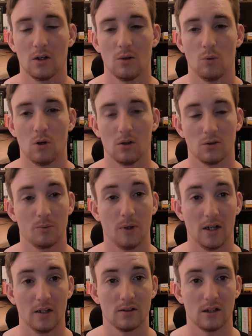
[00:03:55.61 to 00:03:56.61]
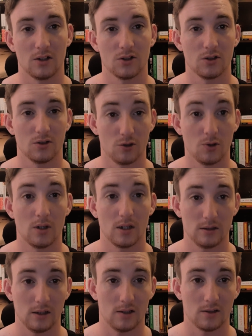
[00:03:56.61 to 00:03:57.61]
whilst paying attention to that
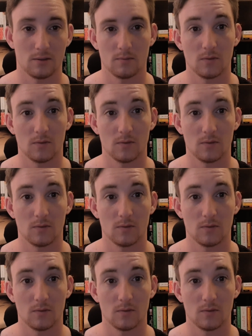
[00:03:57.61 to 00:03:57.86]
task.